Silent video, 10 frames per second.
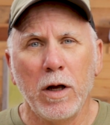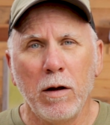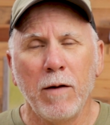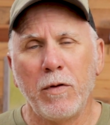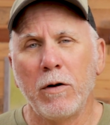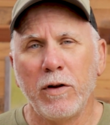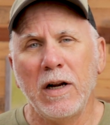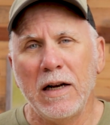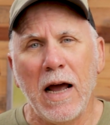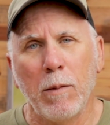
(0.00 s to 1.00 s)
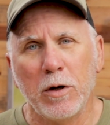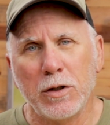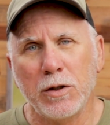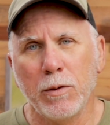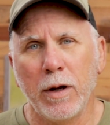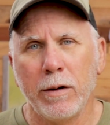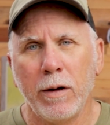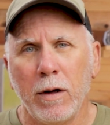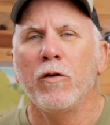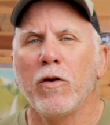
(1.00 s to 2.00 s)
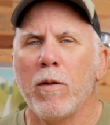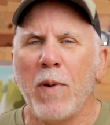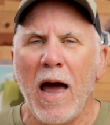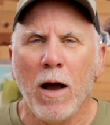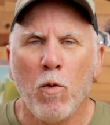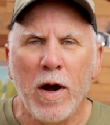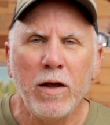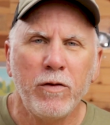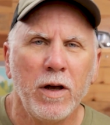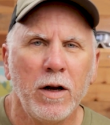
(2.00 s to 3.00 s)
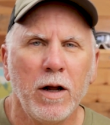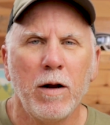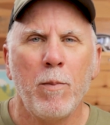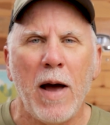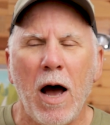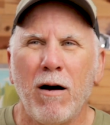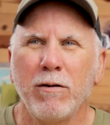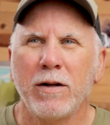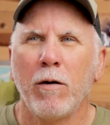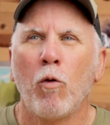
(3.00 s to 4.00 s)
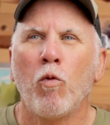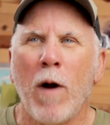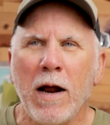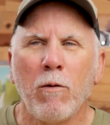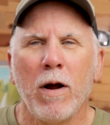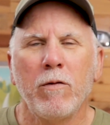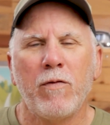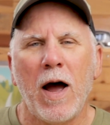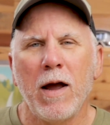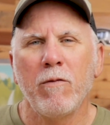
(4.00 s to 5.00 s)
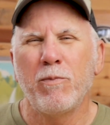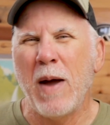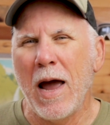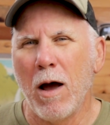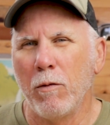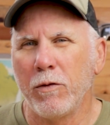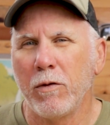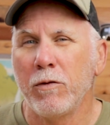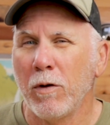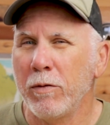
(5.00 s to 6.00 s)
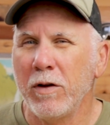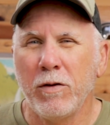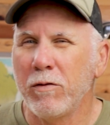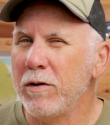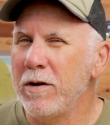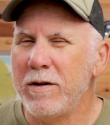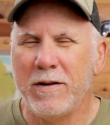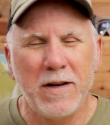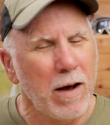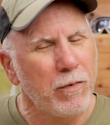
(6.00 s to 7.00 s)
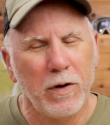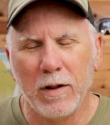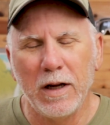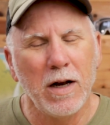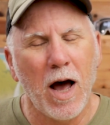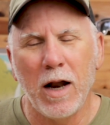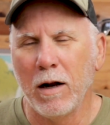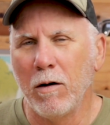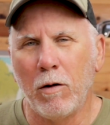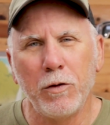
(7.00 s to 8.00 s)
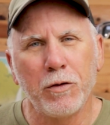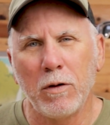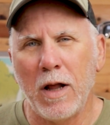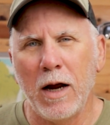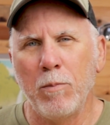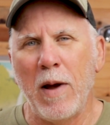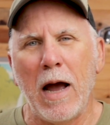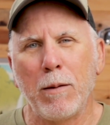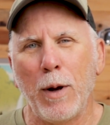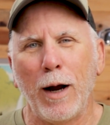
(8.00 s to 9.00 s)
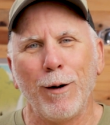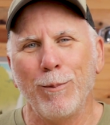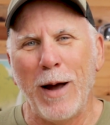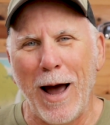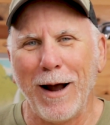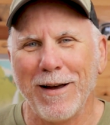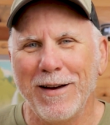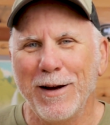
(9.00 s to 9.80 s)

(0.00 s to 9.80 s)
you if there's any damage to it. So the pack weighs in at about right around 5 pounds. So this is definitely not an ultralight backpacker pack,